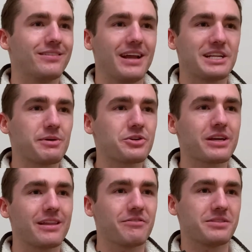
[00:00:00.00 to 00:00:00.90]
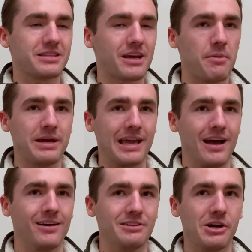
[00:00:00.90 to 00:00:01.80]
And especially coming,
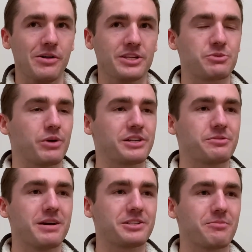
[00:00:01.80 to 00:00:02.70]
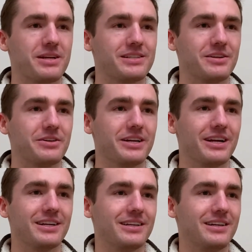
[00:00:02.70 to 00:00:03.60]
in the spring semester of my senior
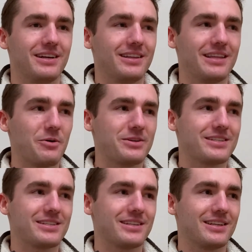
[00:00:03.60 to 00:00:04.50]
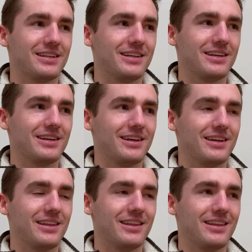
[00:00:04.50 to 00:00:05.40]
year, that was
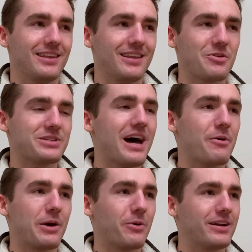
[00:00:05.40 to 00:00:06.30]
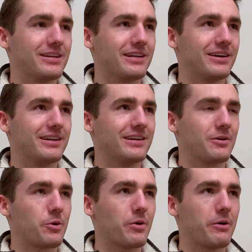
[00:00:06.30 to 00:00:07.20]
not what I wanted to hear it,
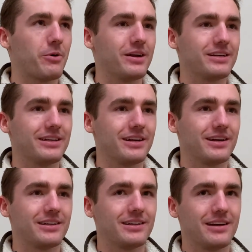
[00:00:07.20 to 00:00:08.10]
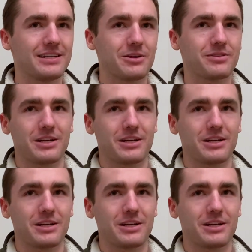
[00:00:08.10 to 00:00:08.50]
or what I wanted to hear as I was like